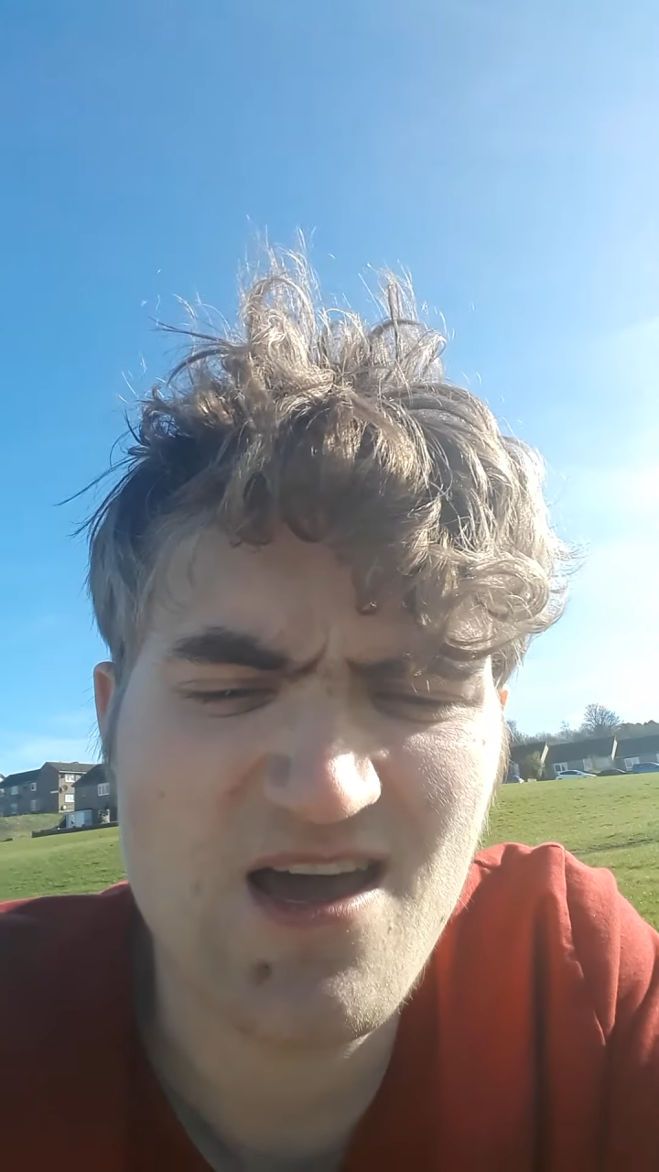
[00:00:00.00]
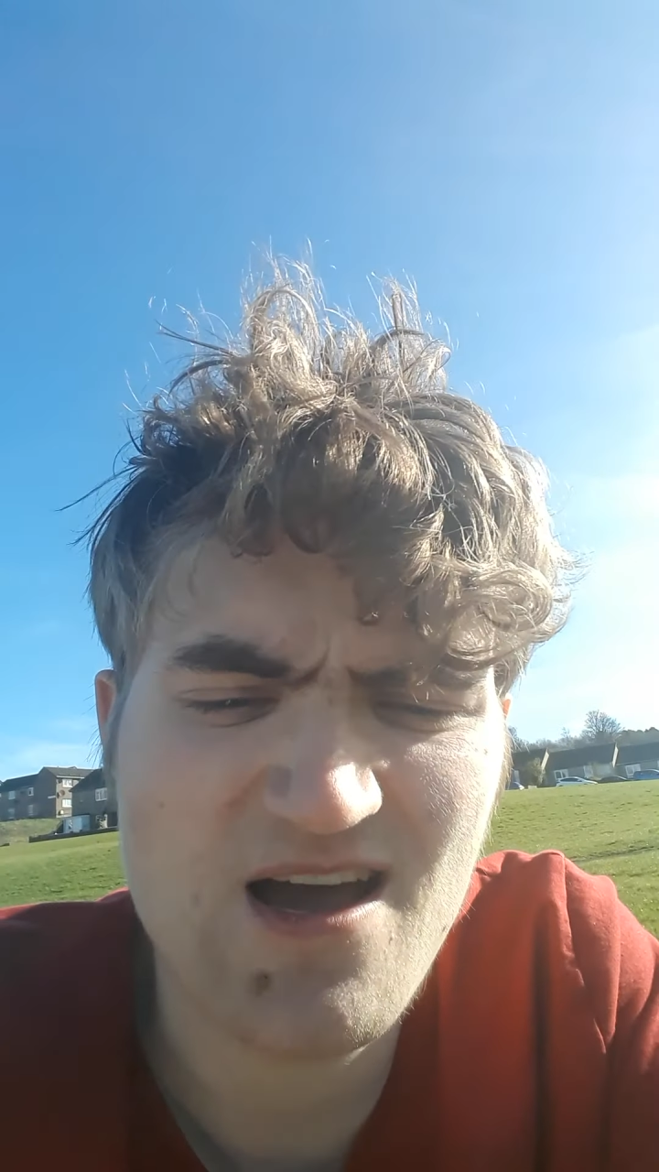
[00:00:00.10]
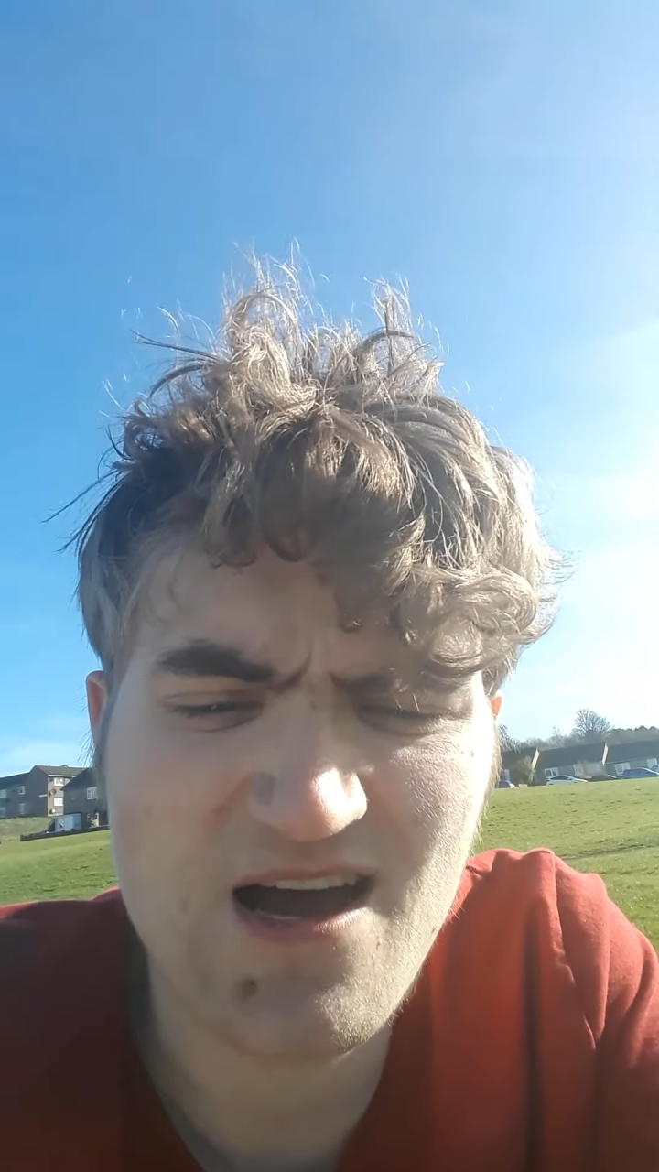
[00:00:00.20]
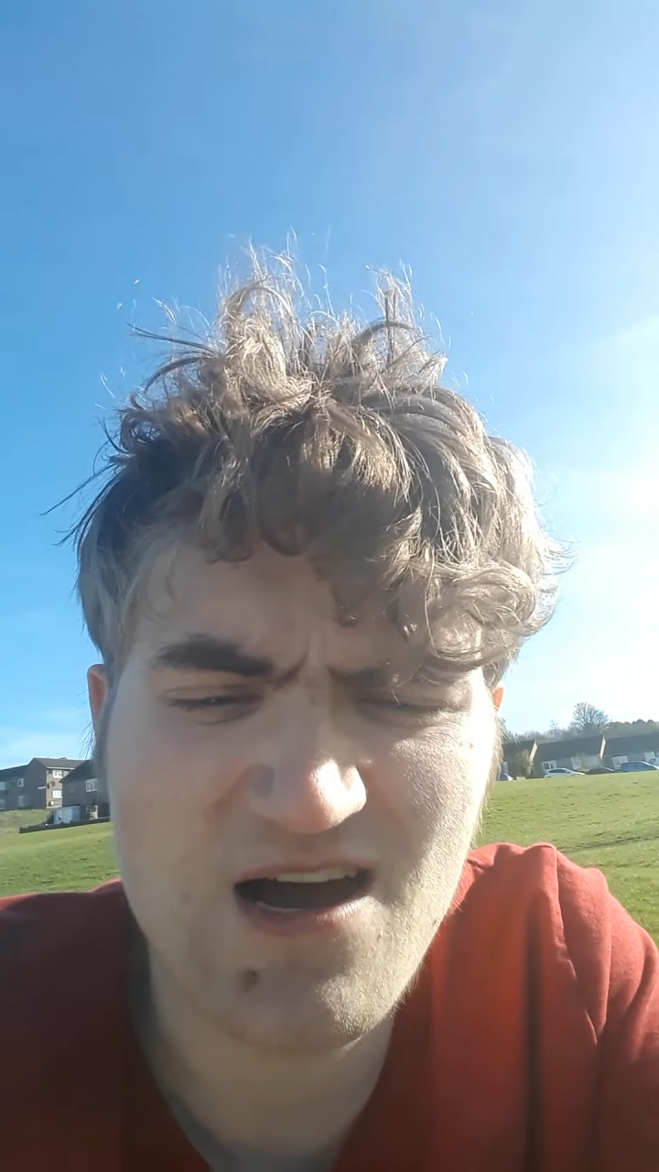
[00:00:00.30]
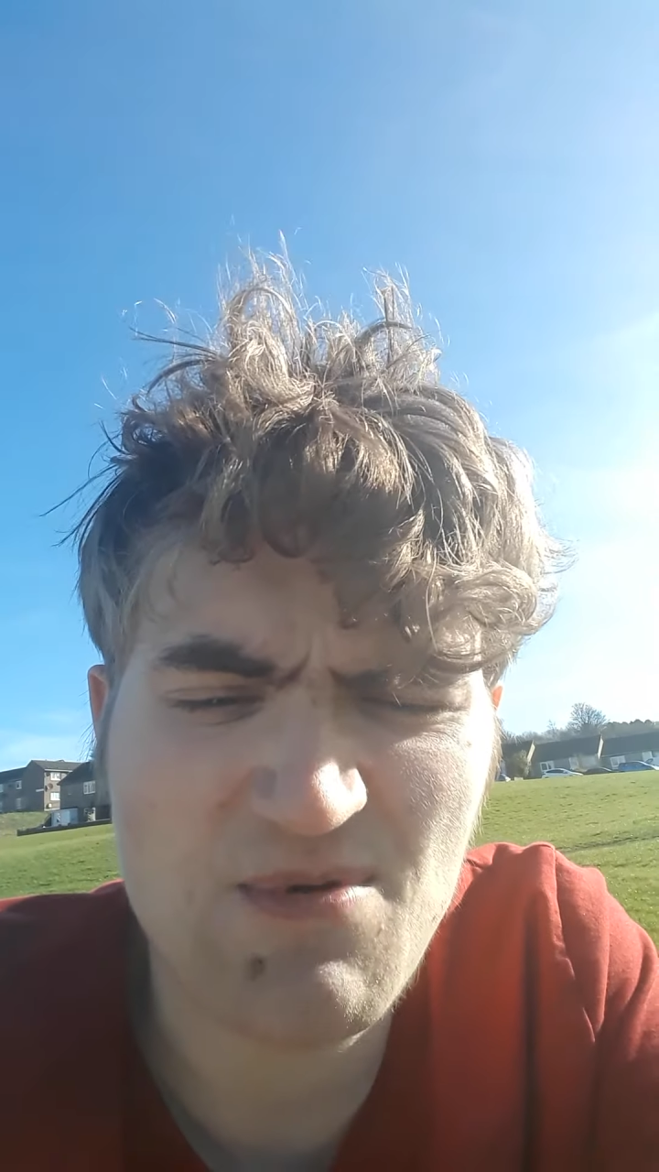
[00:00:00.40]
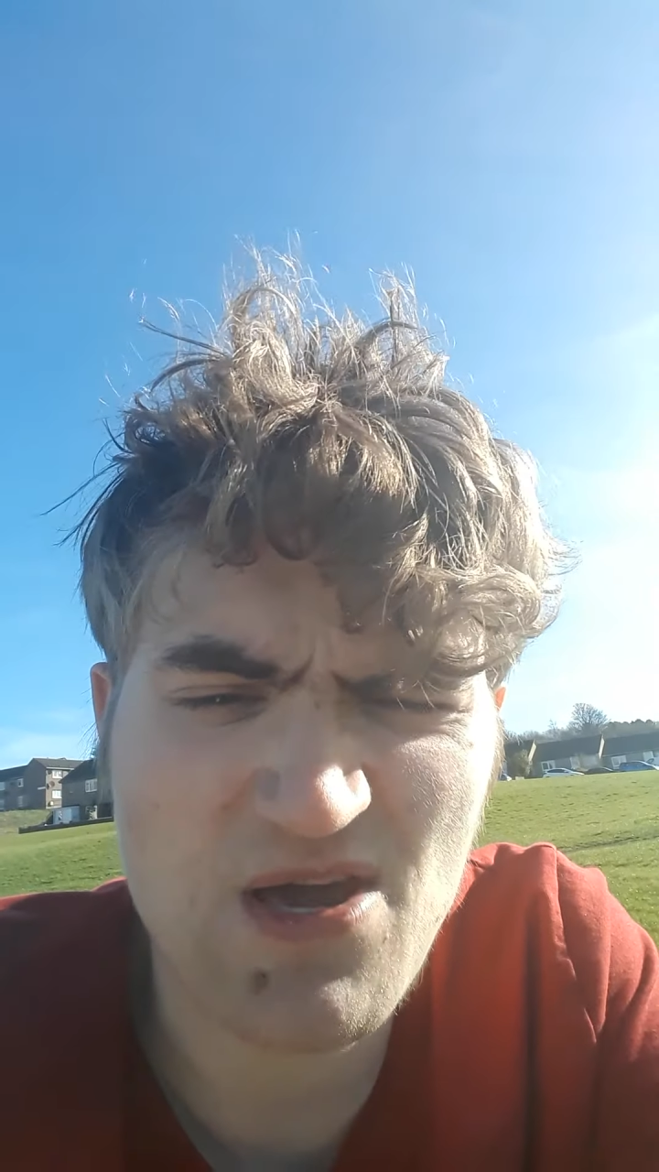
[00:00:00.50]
But